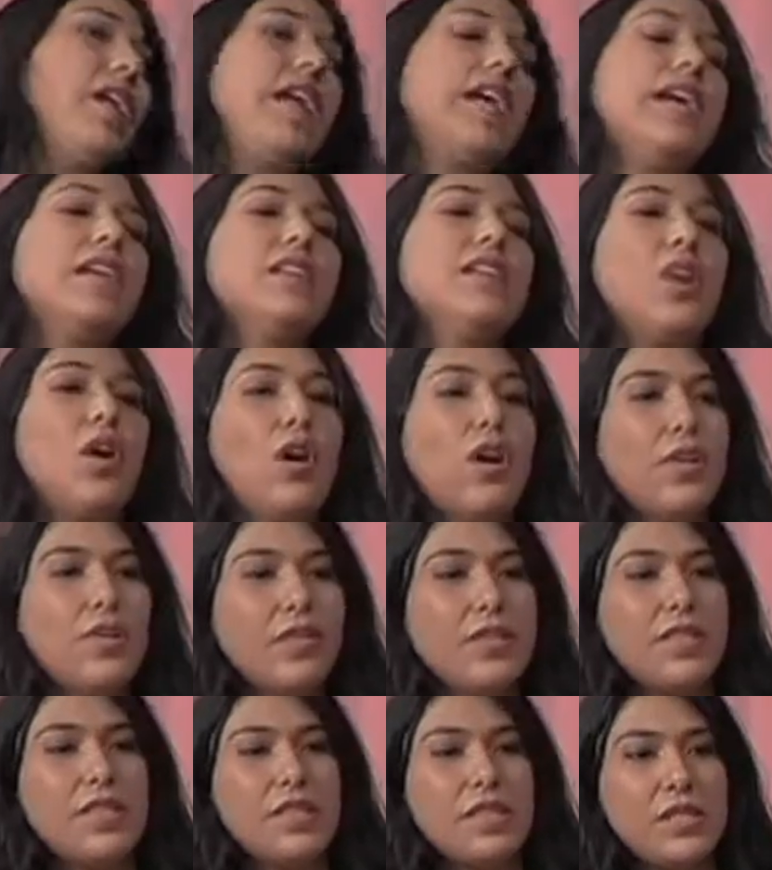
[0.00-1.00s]
and all
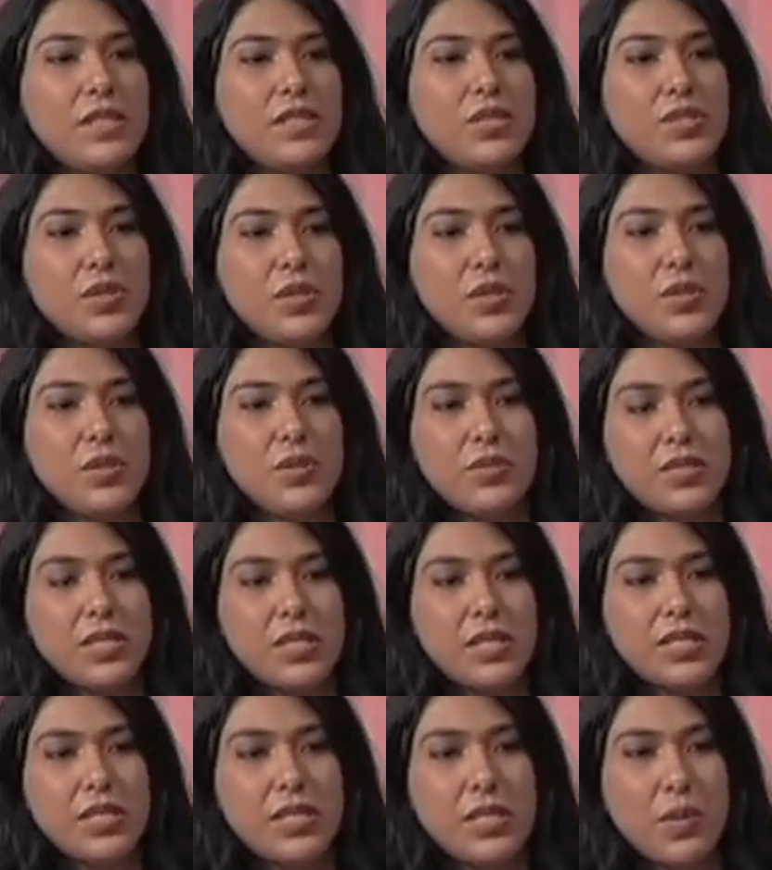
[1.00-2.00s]
of this is used
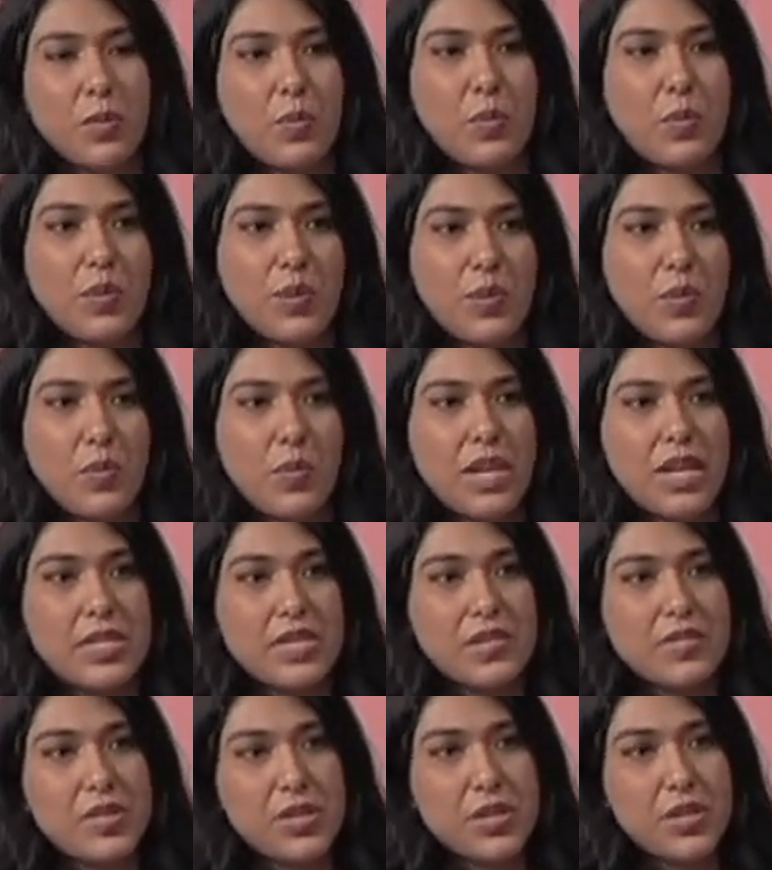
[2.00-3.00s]
in ceremonial
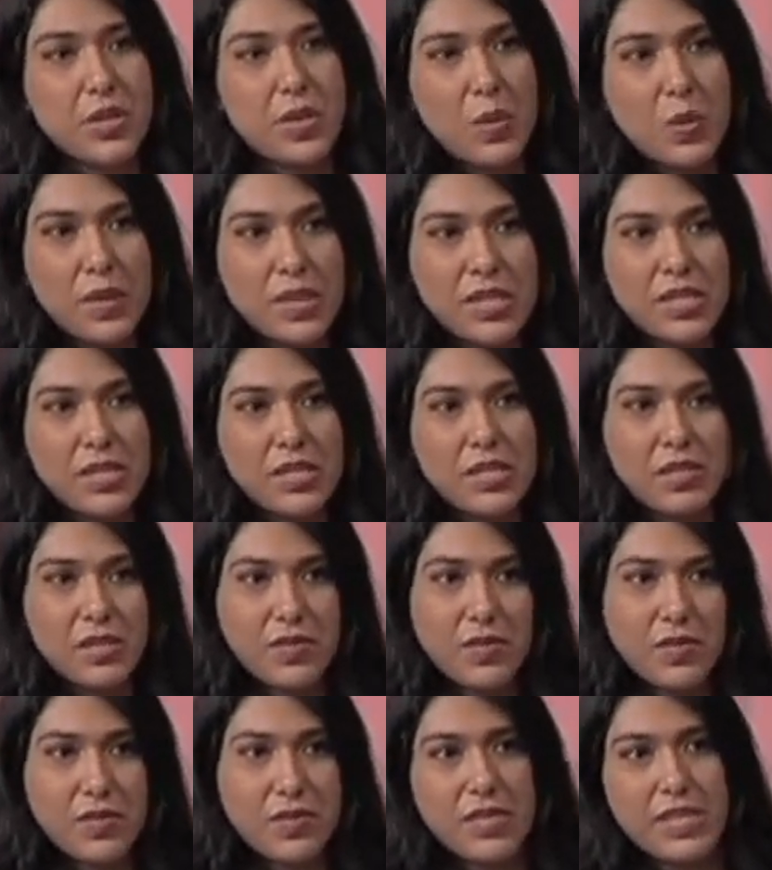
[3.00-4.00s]
ways for the noises,
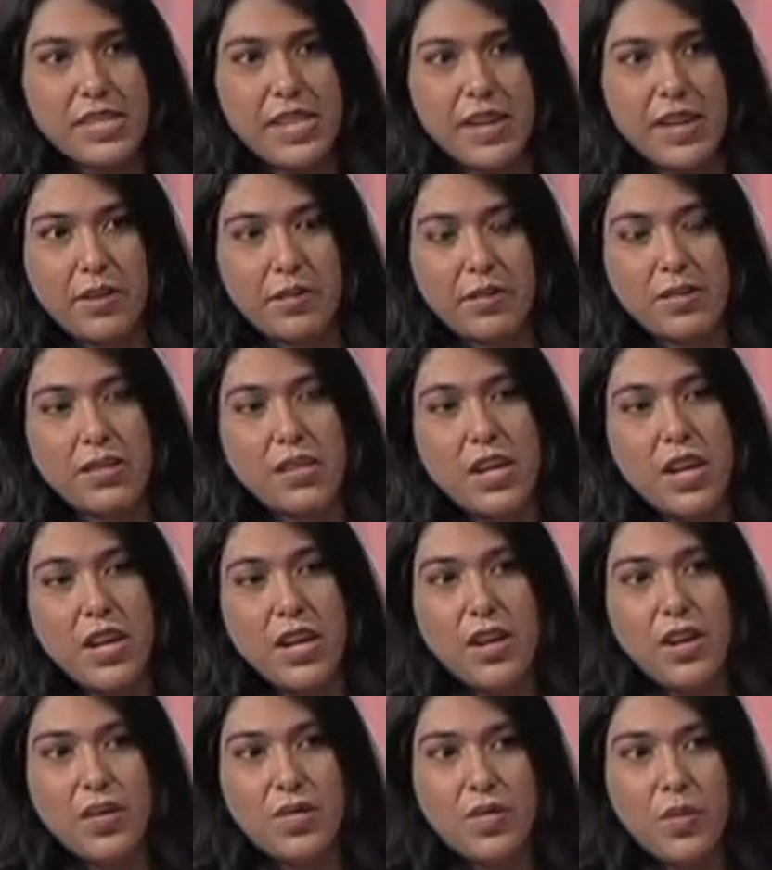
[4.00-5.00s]
for the sounds,
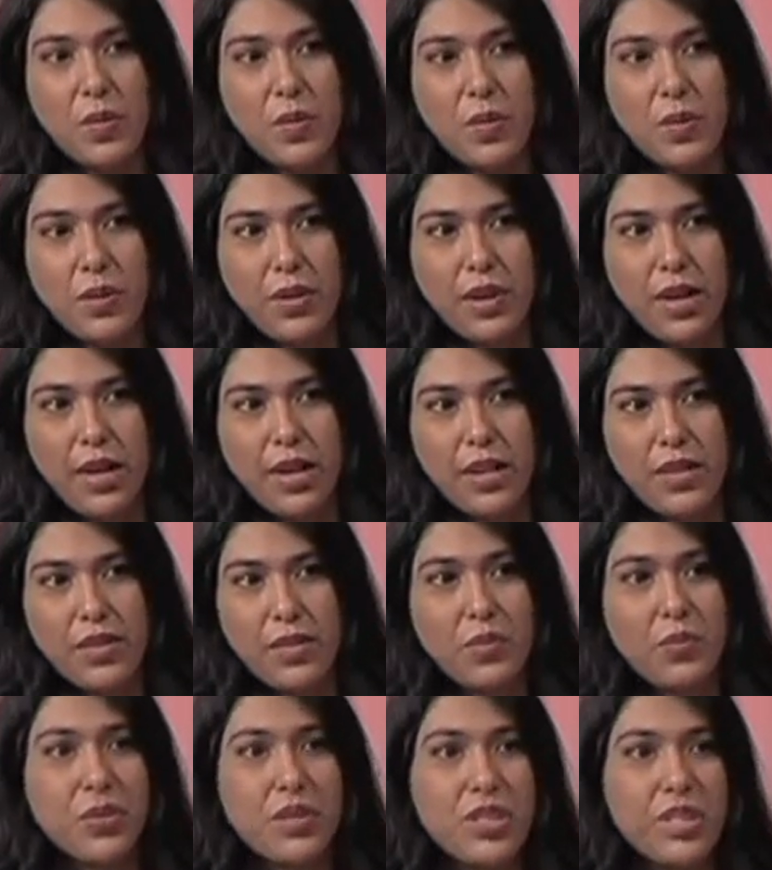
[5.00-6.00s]
for uh,
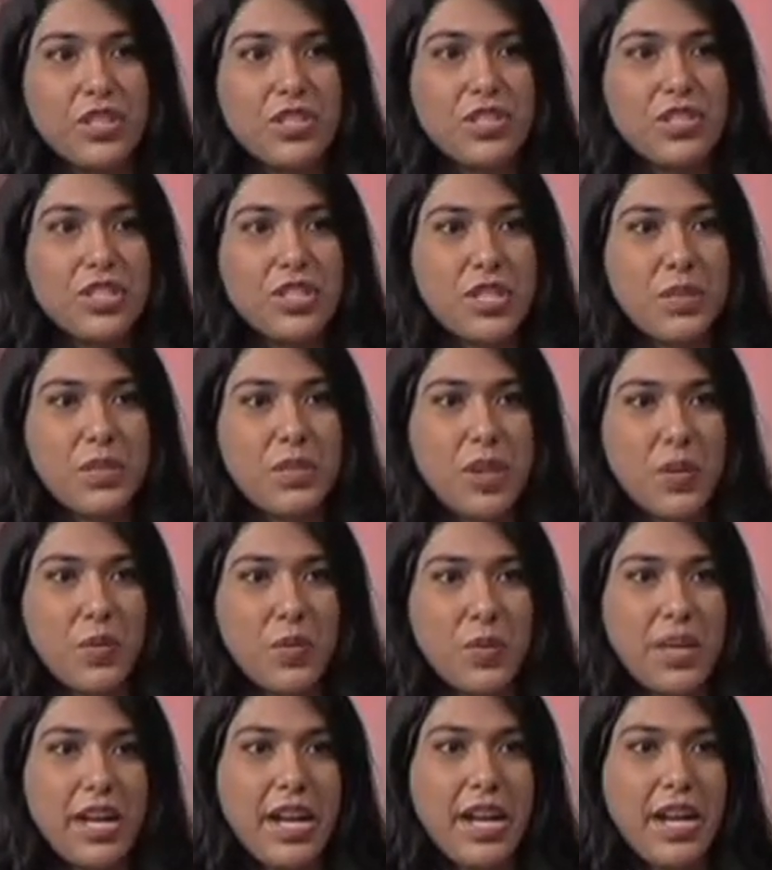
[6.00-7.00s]
the relationship that
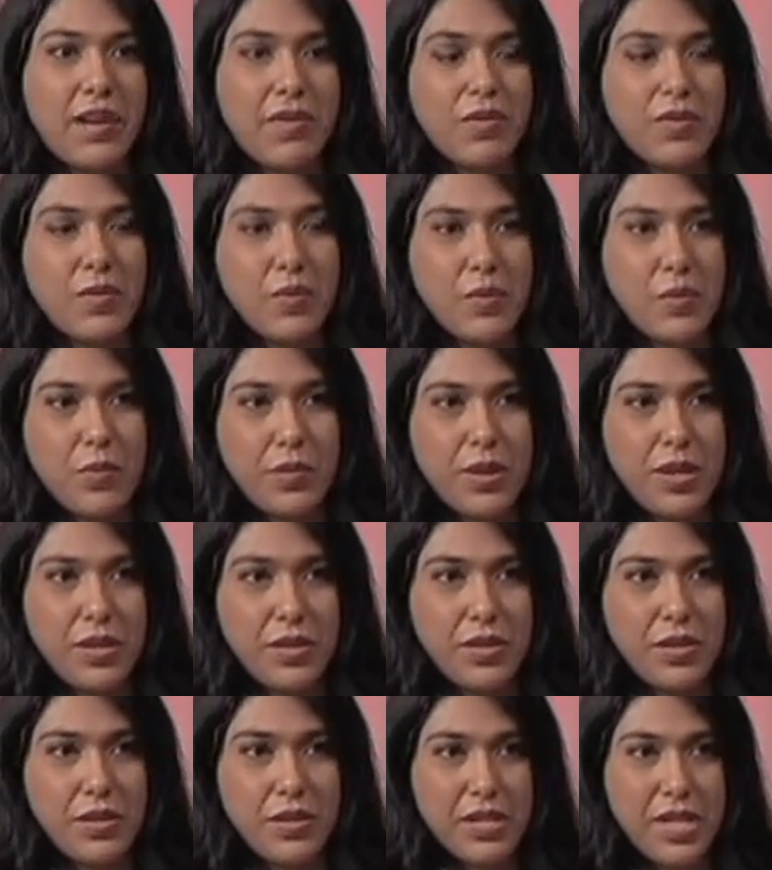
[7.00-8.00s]
we have
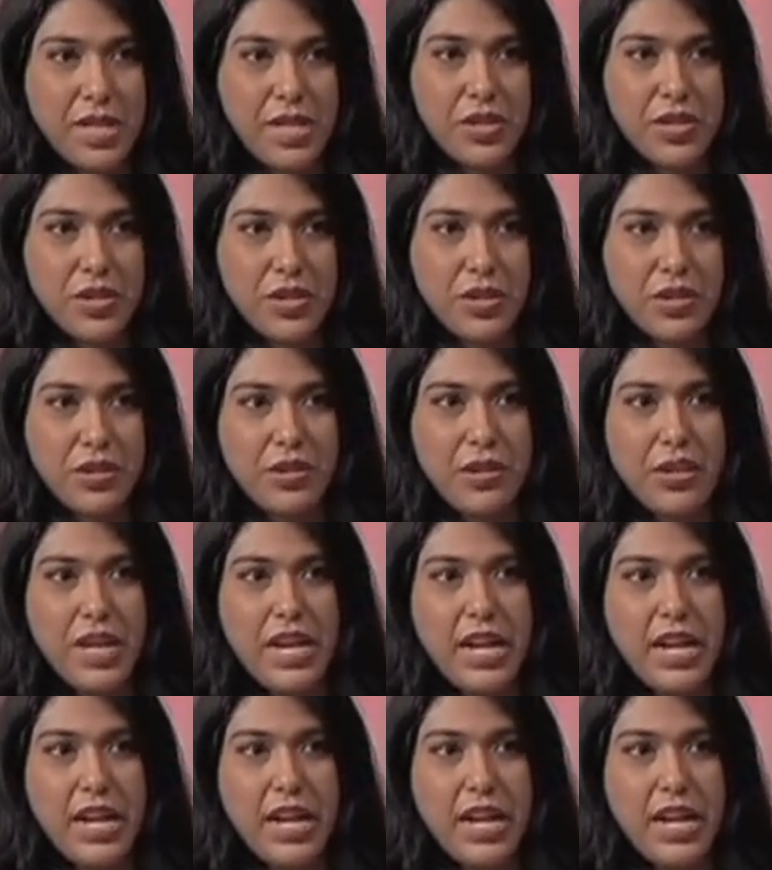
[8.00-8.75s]
with nature.